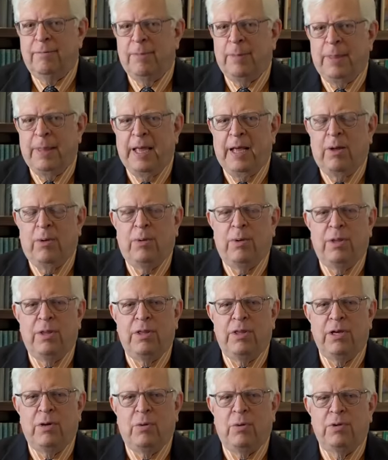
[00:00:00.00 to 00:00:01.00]
Now,
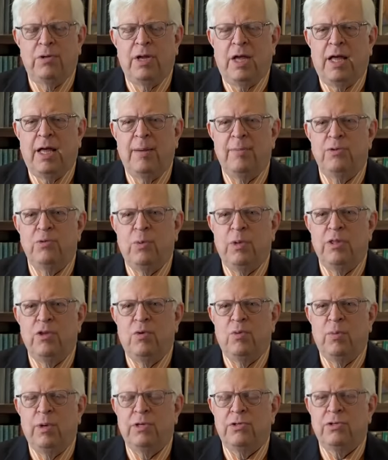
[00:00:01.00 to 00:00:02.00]
there are times when the
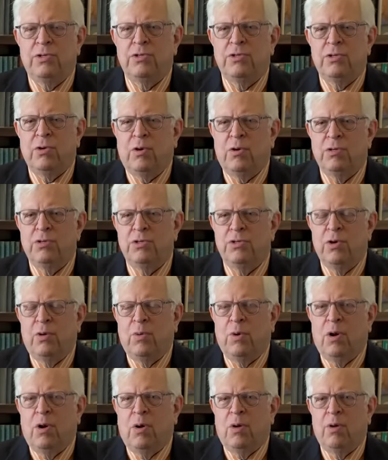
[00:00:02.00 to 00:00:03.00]
risks are so
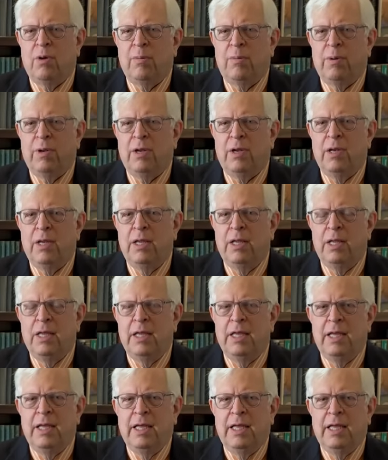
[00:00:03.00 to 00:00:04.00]
horrible.
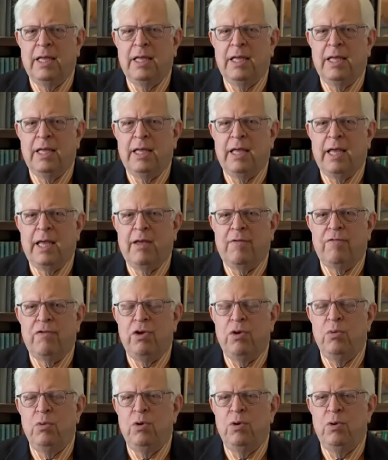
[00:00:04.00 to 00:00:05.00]
If
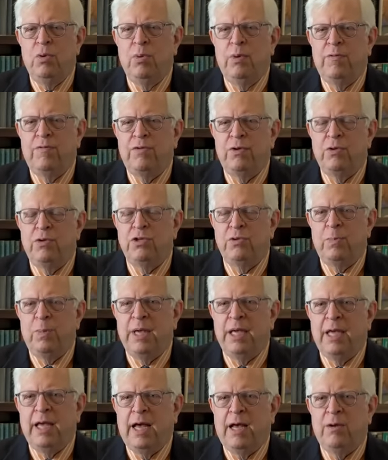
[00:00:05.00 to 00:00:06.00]
you knew if you'd
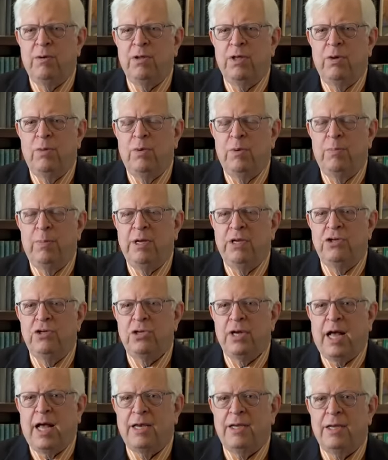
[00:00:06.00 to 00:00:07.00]
speak out, you would be
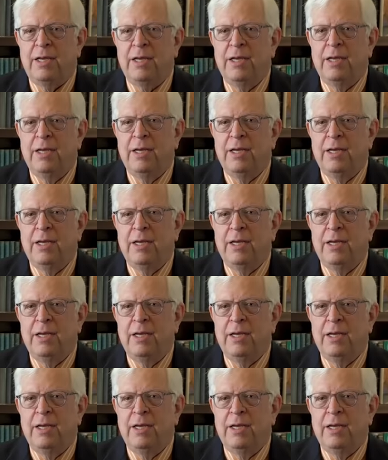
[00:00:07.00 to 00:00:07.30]
shot.